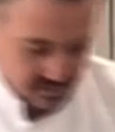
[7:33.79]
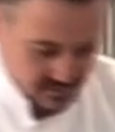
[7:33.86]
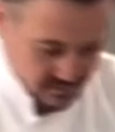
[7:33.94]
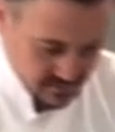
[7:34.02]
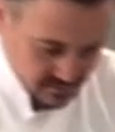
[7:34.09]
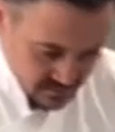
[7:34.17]

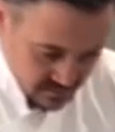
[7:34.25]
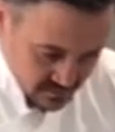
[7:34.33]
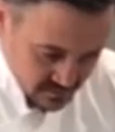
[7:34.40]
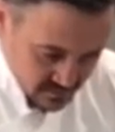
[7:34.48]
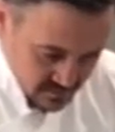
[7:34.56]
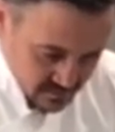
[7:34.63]

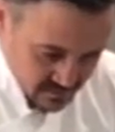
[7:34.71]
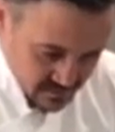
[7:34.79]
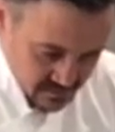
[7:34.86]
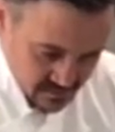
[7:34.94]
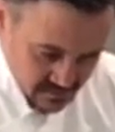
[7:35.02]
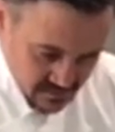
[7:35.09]

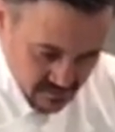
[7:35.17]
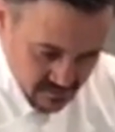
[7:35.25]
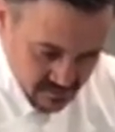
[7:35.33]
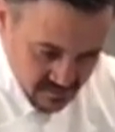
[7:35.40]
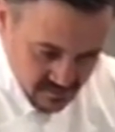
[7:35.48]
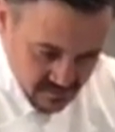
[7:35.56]

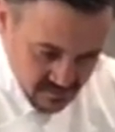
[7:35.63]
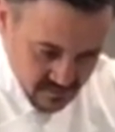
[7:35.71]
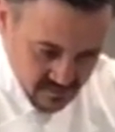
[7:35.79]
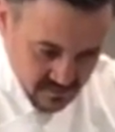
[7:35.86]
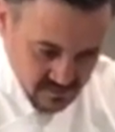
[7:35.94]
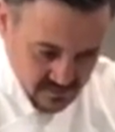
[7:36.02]

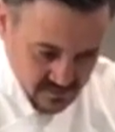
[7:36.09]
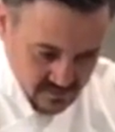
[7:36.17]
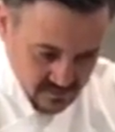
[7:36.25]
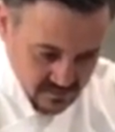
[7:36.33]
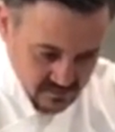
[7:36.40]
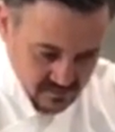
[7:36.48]

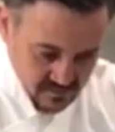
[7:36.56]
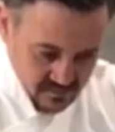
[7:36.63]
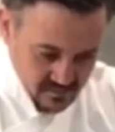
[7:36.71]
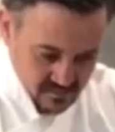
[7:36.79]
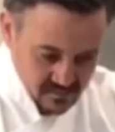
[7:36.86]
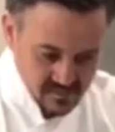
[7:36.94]

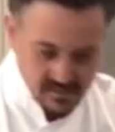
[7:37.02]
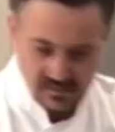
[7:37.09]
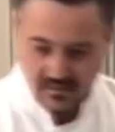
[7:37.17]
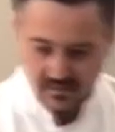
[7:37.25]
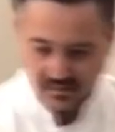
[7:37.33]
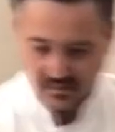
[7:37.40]

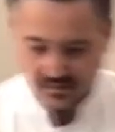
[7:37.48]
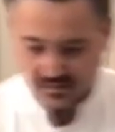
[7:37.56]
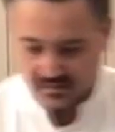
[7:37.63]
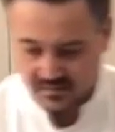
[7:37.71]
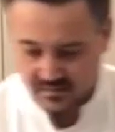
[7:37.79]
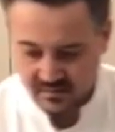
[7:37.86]

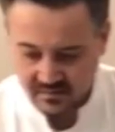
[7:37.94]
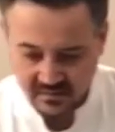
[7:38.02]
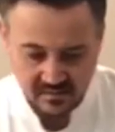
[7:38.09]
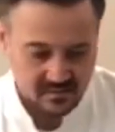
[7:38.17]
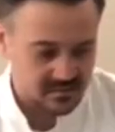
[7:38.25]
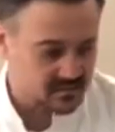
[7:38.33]

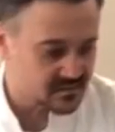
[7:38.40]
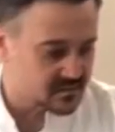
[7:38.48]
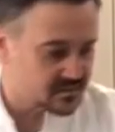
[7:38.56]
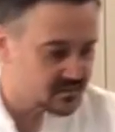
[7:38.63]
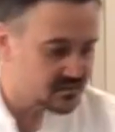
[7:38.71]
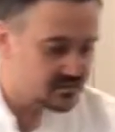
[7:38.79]

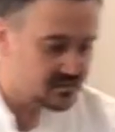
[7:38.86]
Nobody speaks.